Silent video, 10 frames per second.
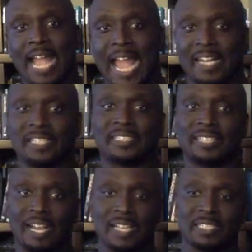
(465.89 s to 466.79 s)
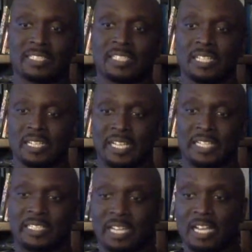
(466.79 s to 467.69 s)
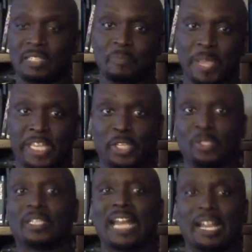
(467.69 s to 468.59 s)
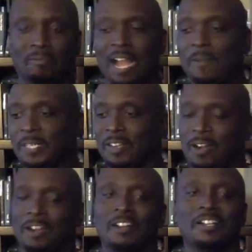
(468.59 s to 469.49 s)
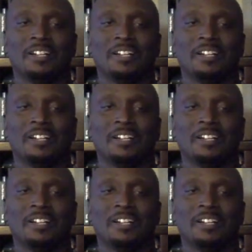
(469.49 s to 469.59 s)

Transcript: and it does it does make you look like Robin or